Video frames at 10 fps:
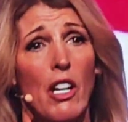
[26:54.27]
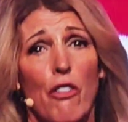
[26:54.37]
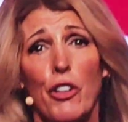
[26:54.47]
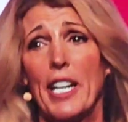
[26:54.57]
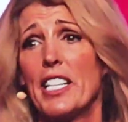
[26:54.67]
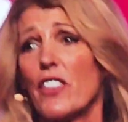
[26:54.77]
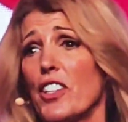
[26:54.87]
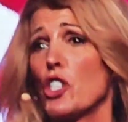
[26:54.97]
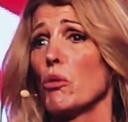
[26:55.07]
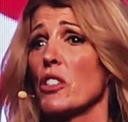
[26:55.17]
for
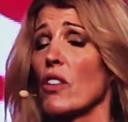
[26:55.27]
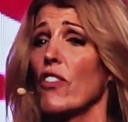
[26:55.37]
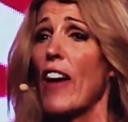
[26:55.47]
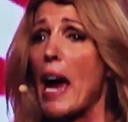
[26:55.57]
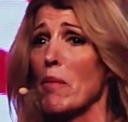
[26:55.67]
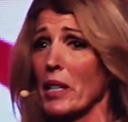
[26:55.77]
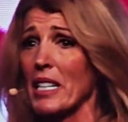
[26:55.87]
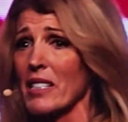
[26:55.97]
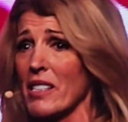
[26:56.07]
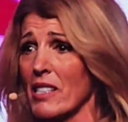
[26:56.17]
individuals and
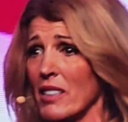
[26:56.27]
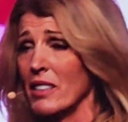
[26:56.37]
families,